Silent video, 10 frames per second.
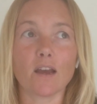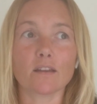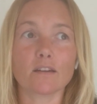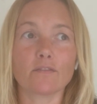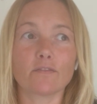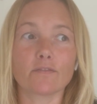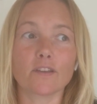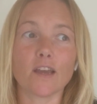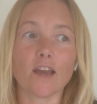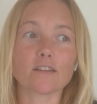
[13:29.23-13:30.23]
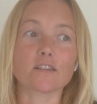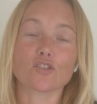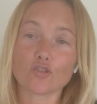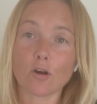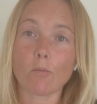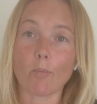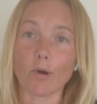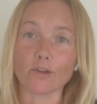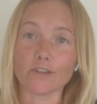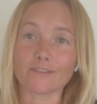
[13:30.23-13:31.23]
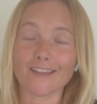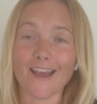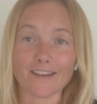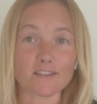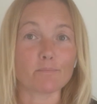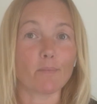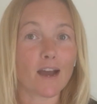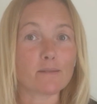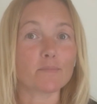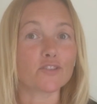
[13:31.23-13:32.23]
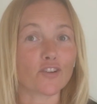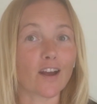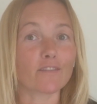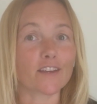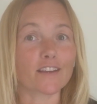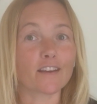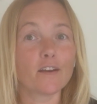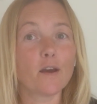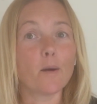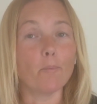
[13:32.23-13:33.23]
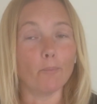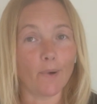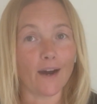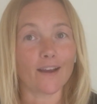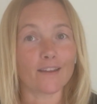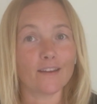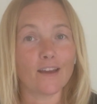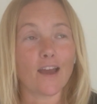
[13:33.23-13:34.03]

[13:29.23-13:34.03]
and if the ex is trauma bonded, the ex might be driving by.